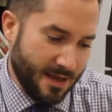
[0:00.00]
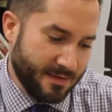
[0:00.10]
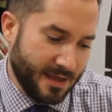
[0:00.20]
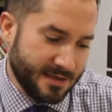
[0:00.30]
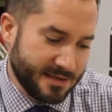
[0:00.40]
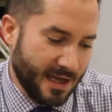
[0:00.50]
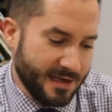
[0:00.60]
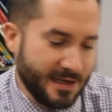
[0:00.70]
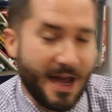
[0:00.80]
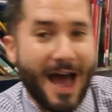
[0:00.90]
They
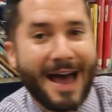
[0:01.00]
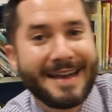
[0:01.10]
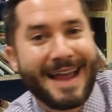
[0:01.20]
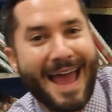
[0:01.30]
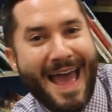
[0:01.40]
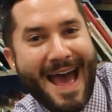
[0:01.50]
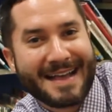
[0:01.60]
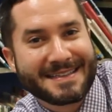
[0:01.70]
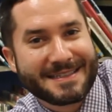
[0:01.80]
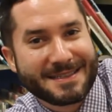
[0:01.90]
decided on
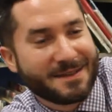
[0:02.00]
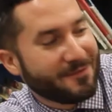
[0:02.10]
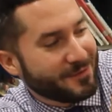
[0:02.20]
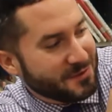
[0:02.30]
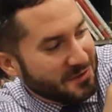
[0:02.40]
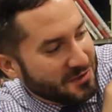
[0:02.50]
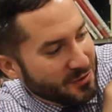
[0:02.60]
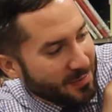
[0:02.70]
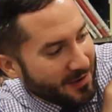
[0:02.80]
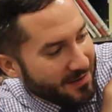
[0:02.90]
S for
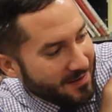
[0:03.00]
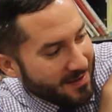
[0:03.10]
super,